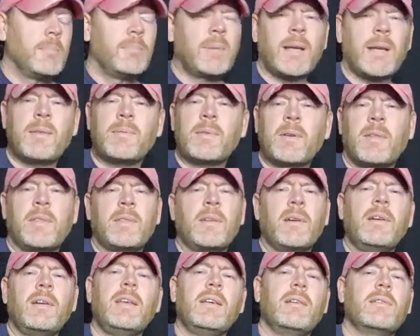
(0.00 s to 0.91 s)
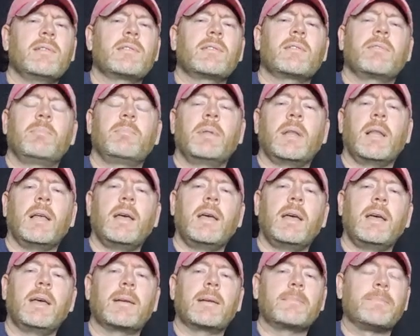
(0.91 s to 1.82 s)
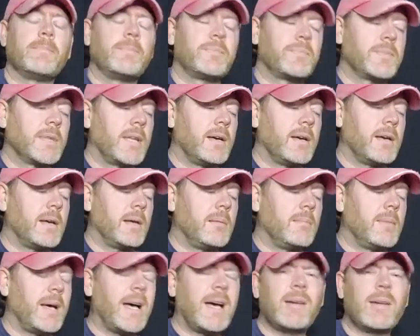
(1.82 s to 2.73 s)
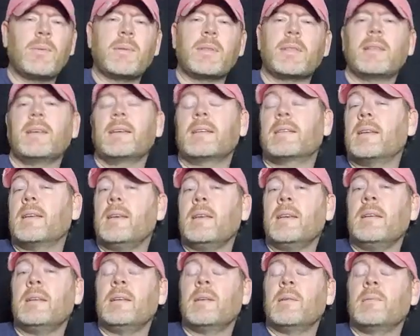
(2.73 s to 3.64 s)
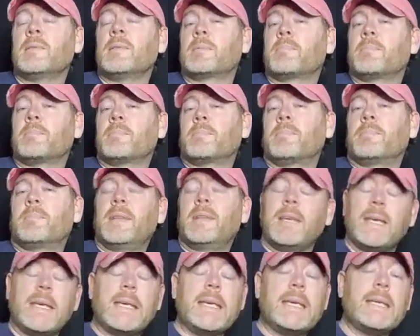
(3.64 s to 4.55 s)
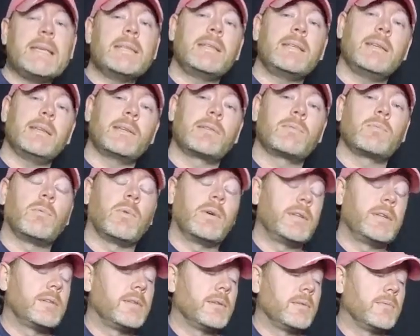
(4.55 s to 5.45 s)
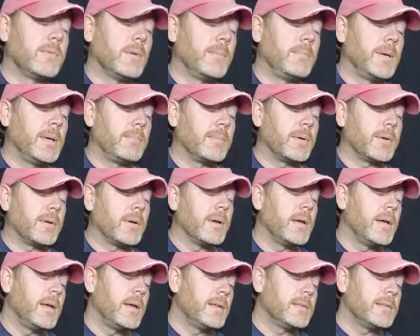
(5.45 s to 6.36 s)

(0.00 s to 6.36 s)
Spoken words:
But after 30 years of playing, I don't think the E note is the easiest one to remember.